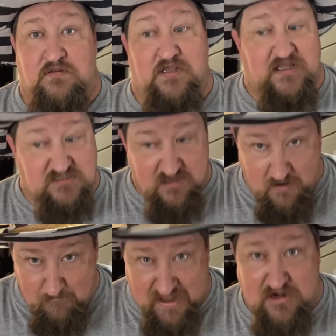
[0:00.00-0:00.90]
It's
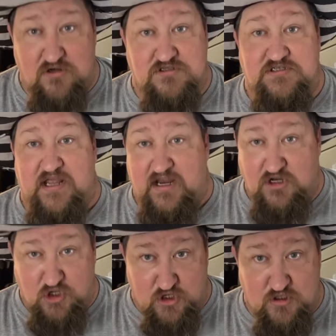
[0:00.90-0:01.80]
betters and
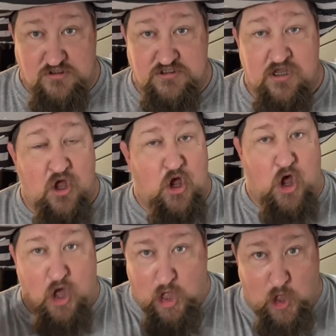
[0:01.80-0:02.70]
gooders
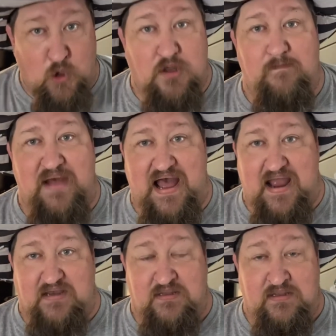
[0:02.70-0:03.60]
all
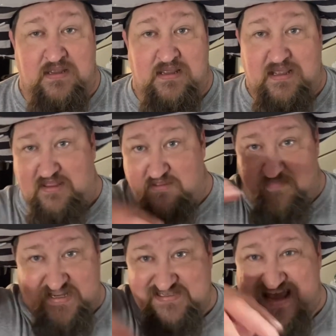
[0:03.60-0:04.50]
combined in the
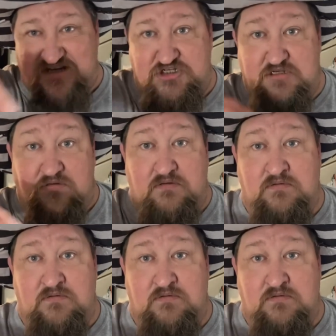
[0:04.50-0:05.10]
mixation.